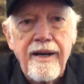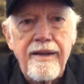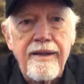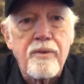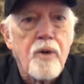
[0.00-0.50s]

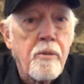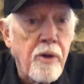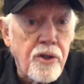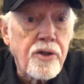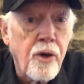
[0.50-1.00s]
the
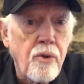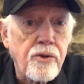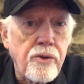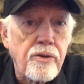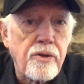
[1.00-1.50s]
Roman
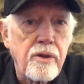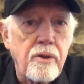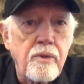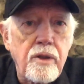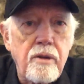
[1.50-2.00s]
soldiers
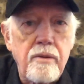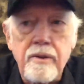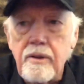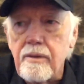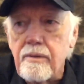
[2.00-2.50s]
who were
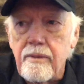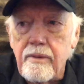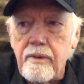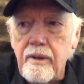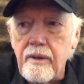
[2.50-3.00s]

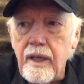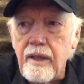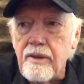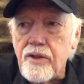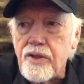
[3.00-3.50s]

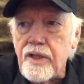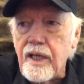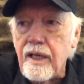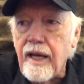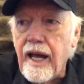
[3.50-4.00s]
in the
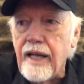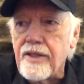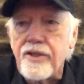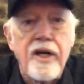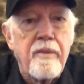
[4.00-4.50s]
scene had
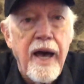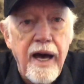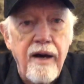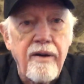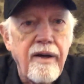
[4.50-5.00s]

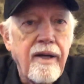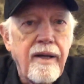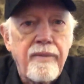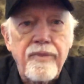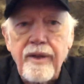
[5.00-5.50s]
somehow,
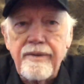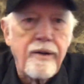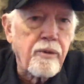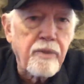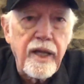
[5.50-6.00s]
they
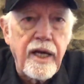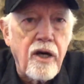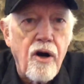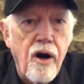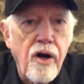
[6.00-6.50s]
were playing
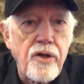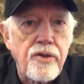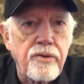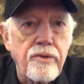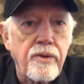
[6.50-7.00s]
cards
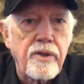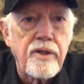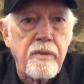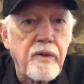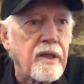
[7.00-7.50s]
or doing
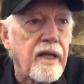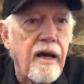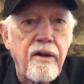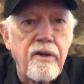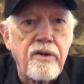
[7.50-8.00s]
something
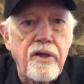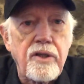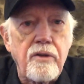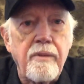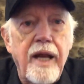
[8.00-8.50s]
down in the
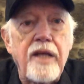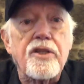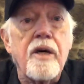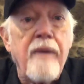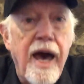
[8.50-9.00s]
dressing room, and had
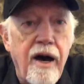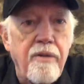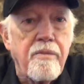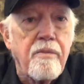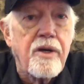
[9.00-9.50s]

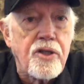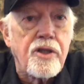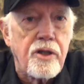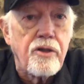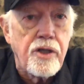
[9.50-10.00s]
somehow
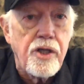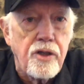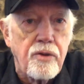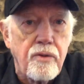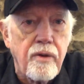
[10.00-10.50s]
missed their
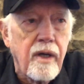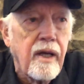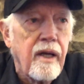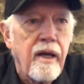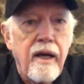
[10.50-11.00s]
cue.
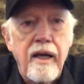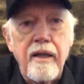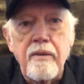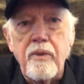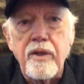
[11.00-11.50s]

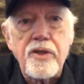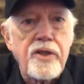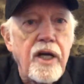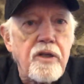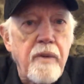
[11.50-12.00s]
And when the
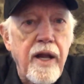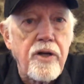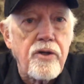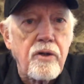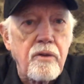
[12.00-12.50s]
stage
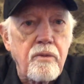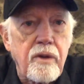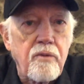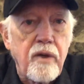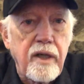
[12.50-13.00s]
manager
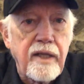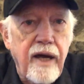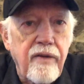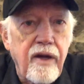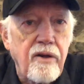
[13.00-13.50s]
went running
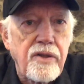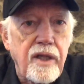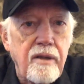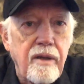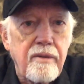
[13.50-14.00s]
down there and
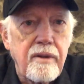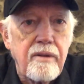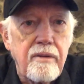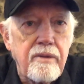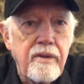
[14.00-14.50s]
said,
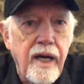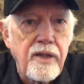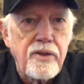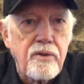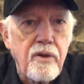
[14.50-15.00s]
you
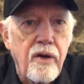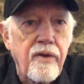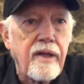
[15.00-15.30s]
guys are on,